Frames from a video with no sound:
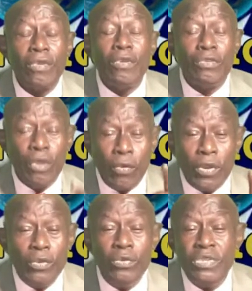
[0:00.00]
You will
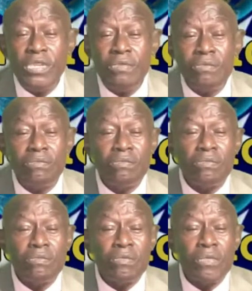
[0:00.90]
lose it.
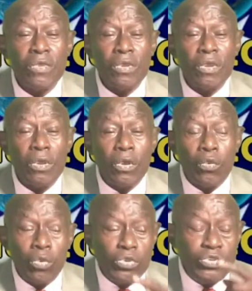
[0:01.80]

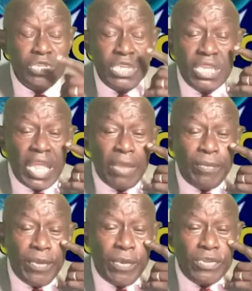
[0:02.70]
When you see
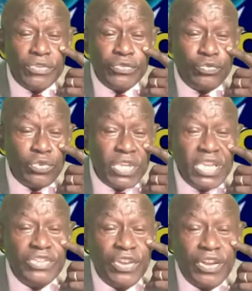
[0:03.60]
Liberians stoning
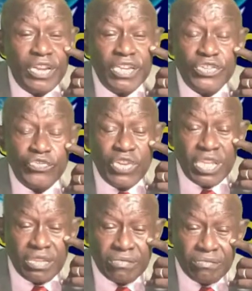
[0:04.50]
each other in the street,
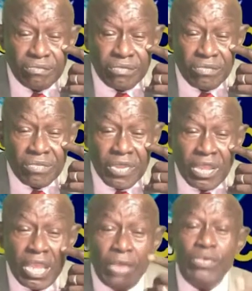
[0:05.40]

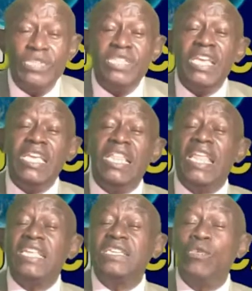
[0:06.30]
and we stay
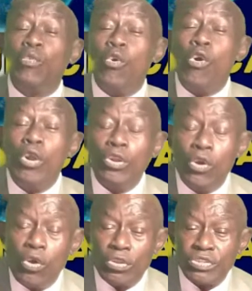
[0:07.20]
electing
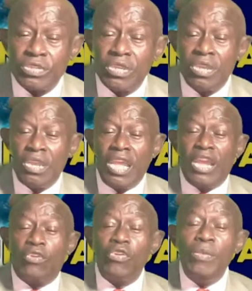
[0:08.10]
warlords
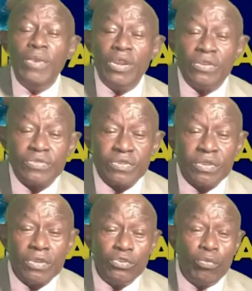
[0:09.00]
and criminals
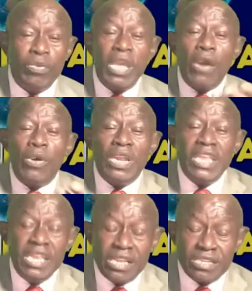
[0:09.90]
to be our
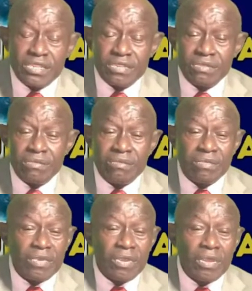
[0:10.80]
leaders,
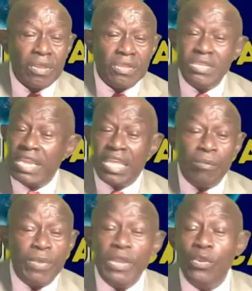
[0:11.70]
there can
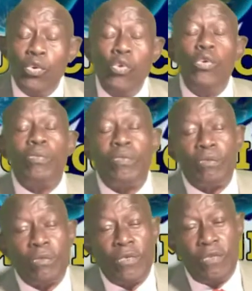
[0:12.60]
be no hope
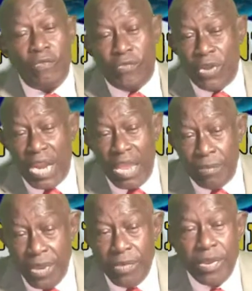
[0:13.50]
for
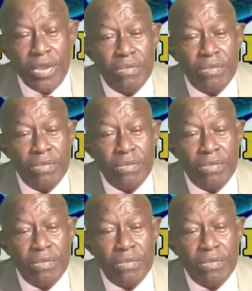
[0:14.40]
Liberia.